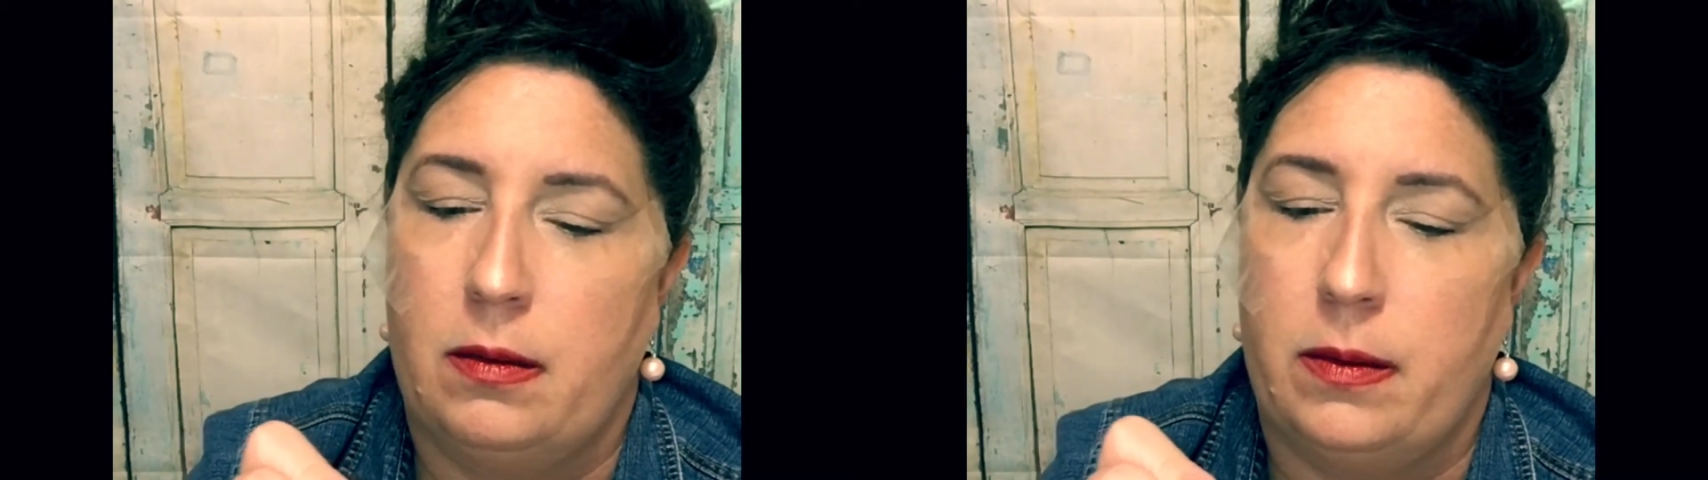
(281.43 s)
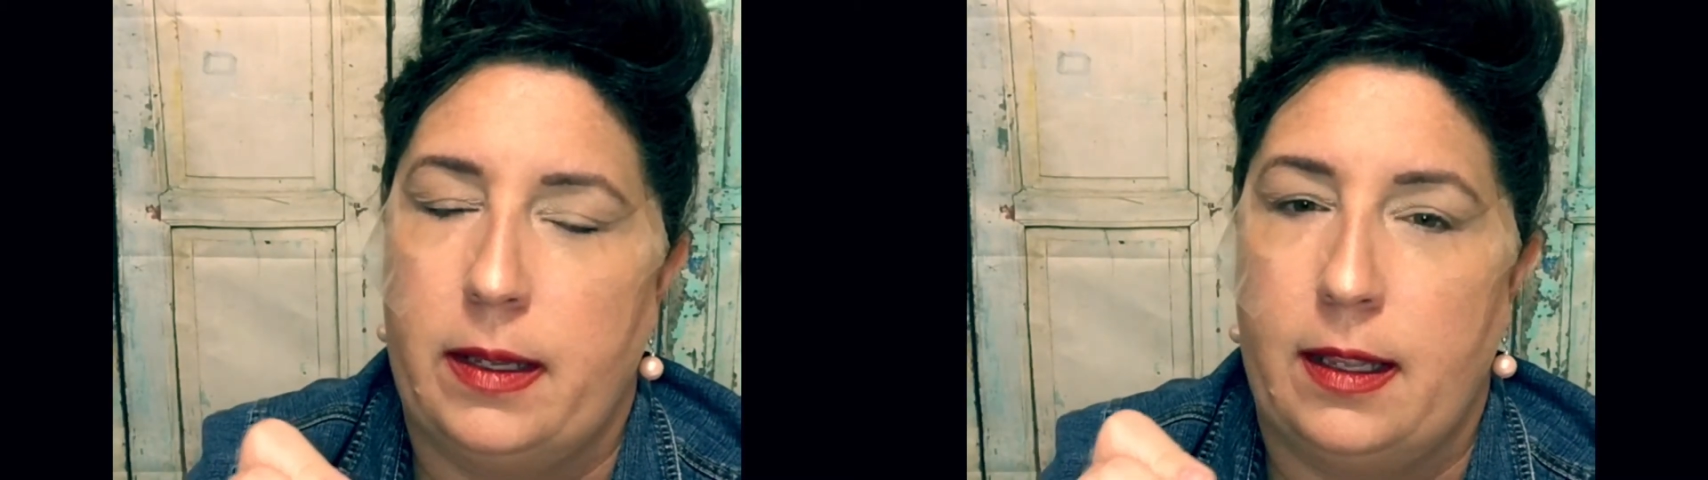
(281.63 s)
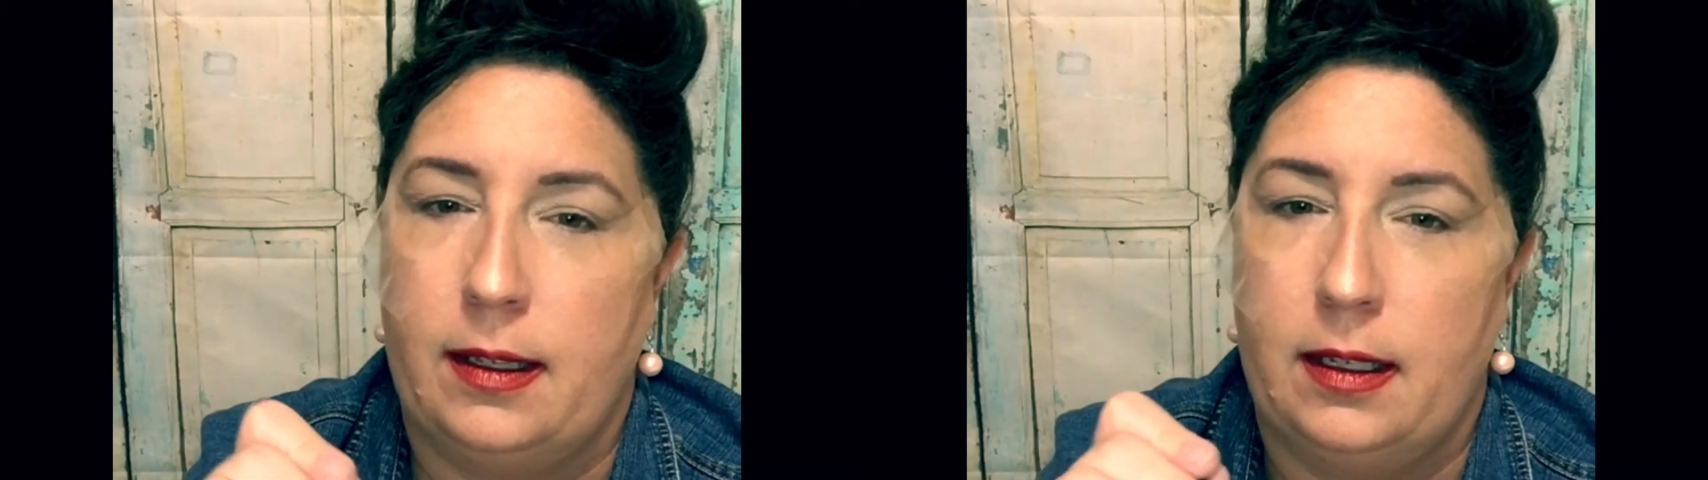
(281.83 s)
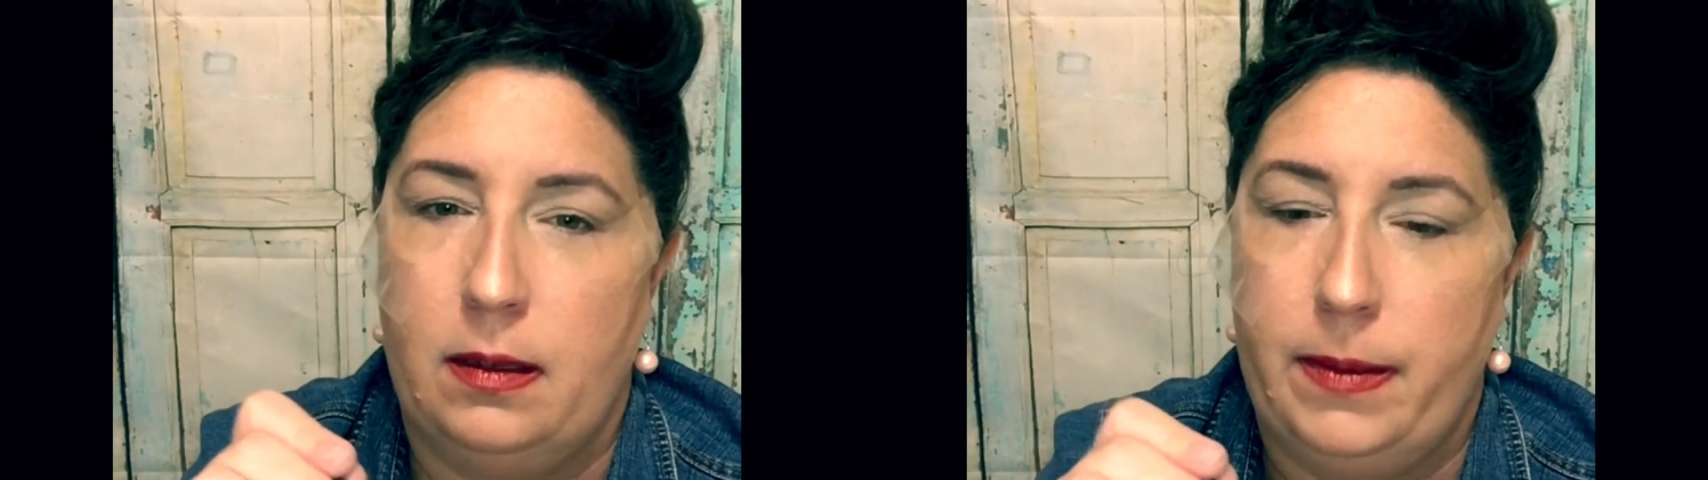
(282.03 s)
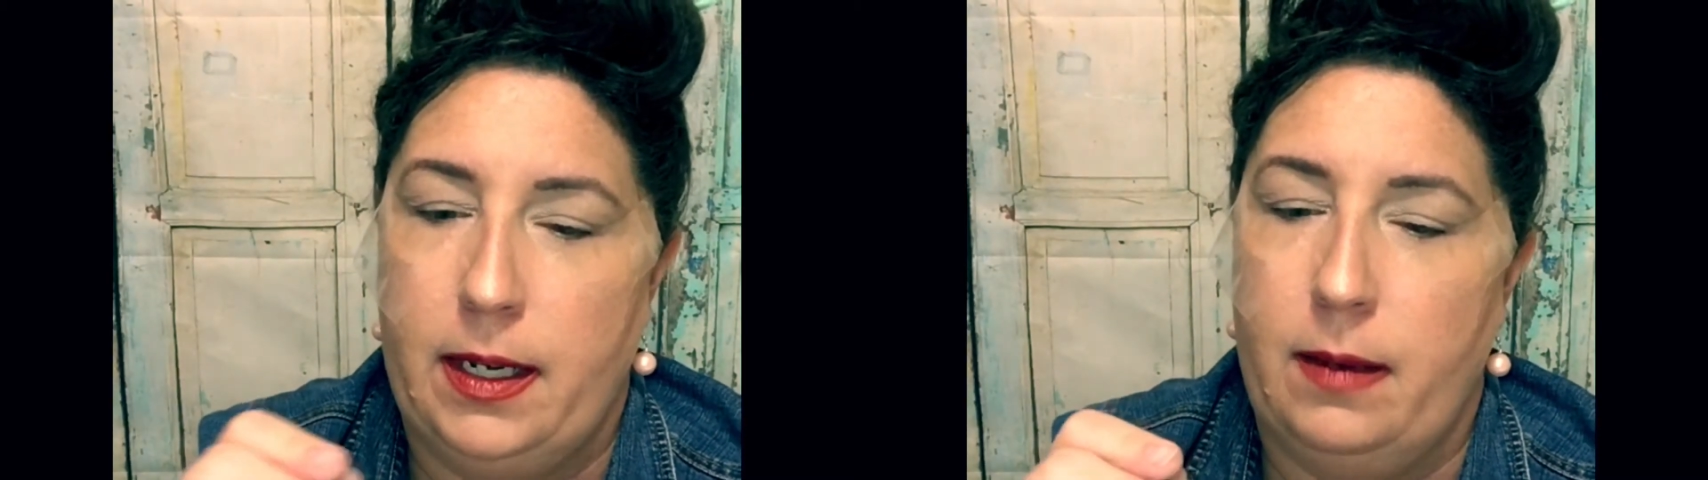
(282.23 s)
with a
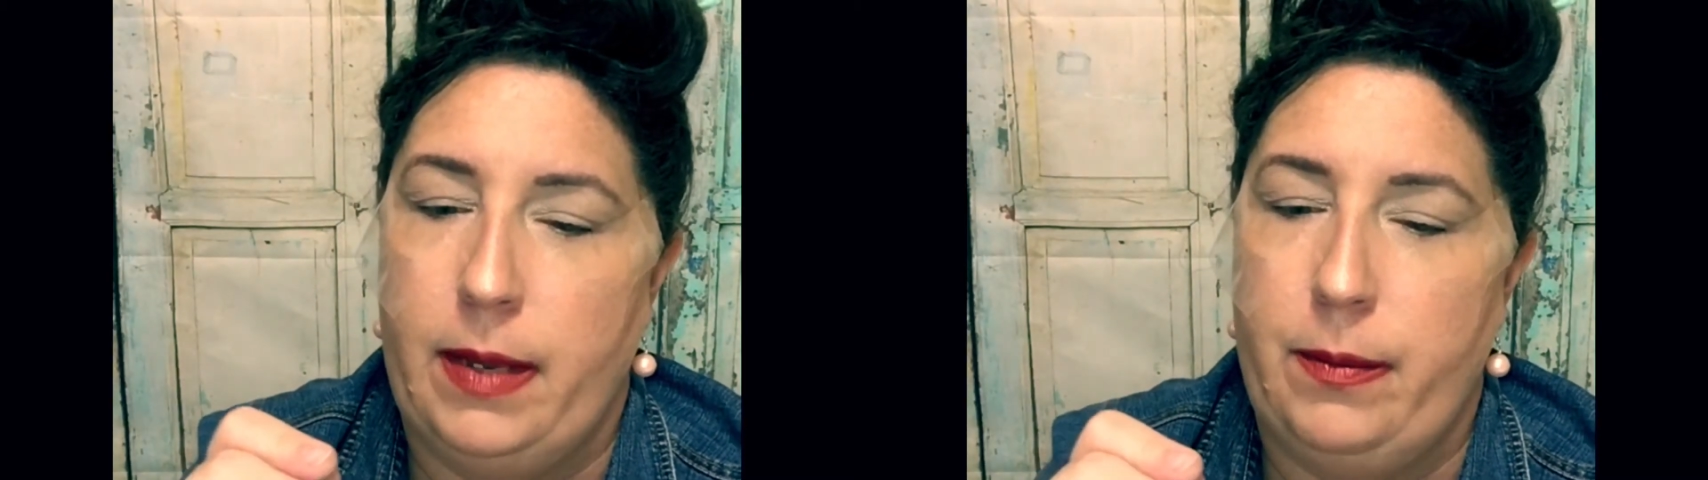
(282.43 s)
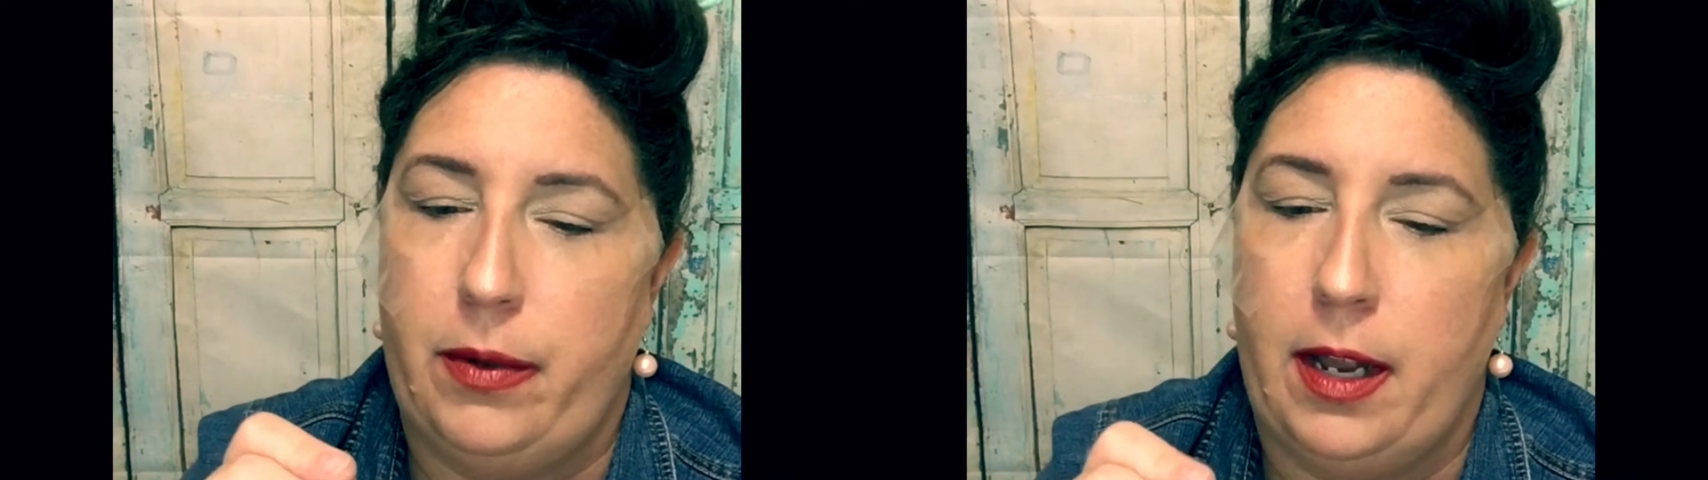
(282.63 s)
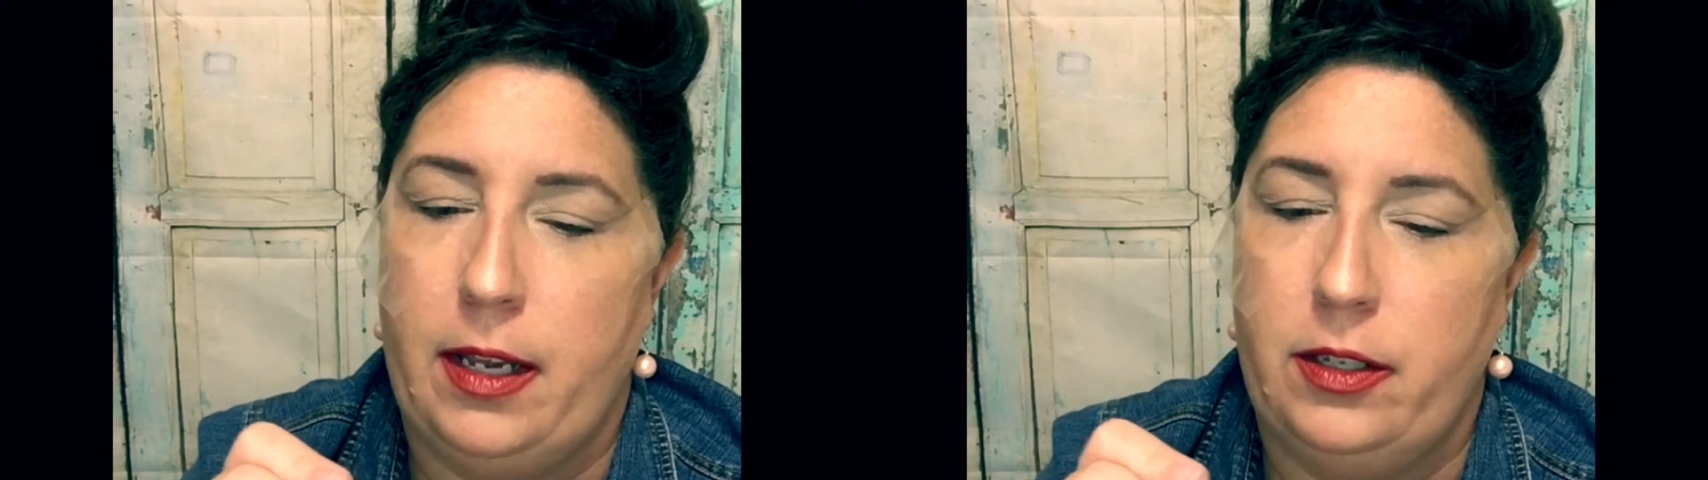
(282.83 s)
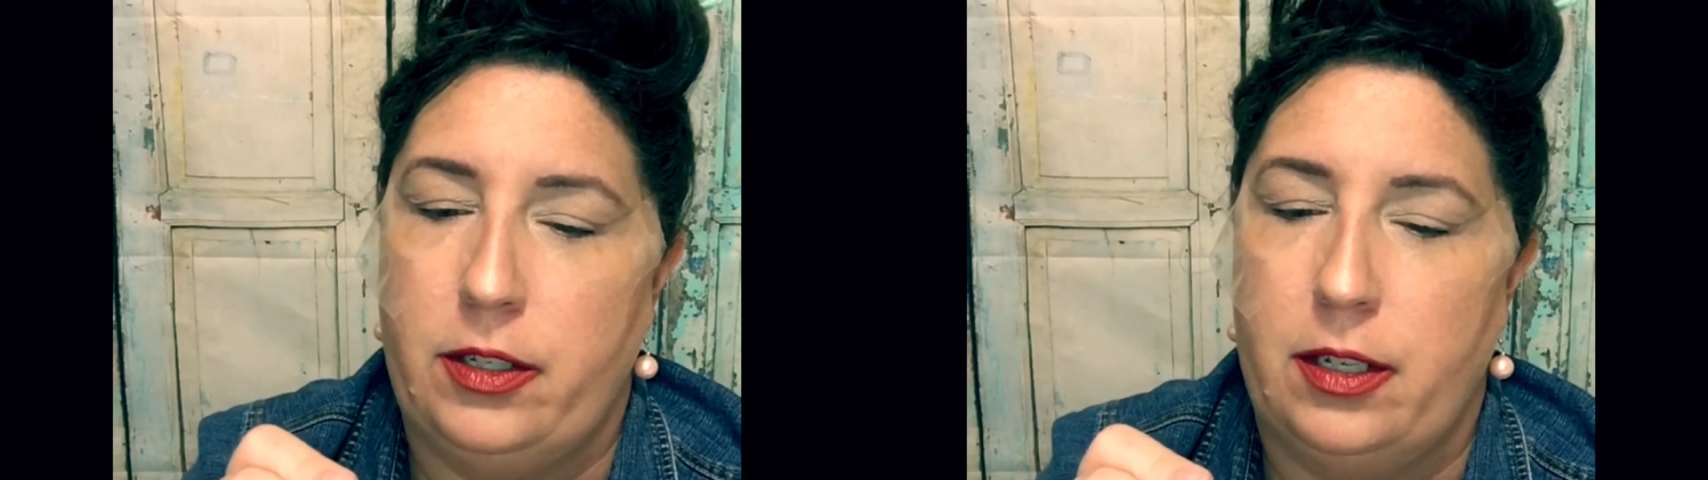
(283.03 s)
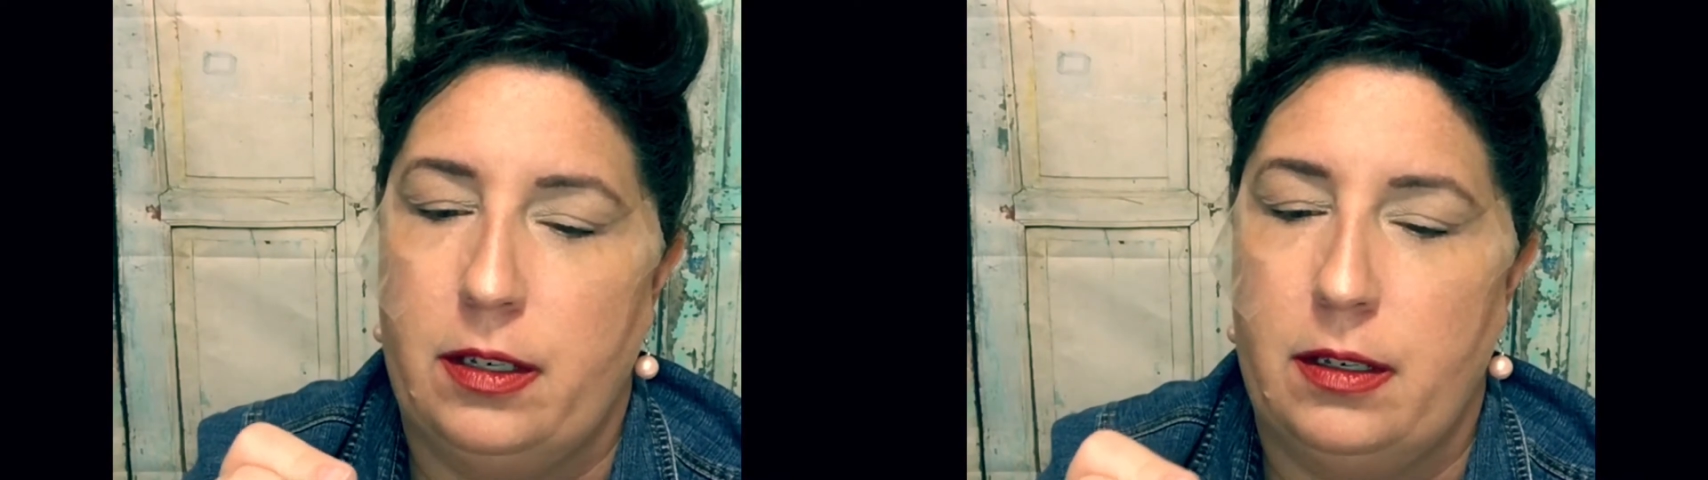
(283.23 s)
little bit on my brush.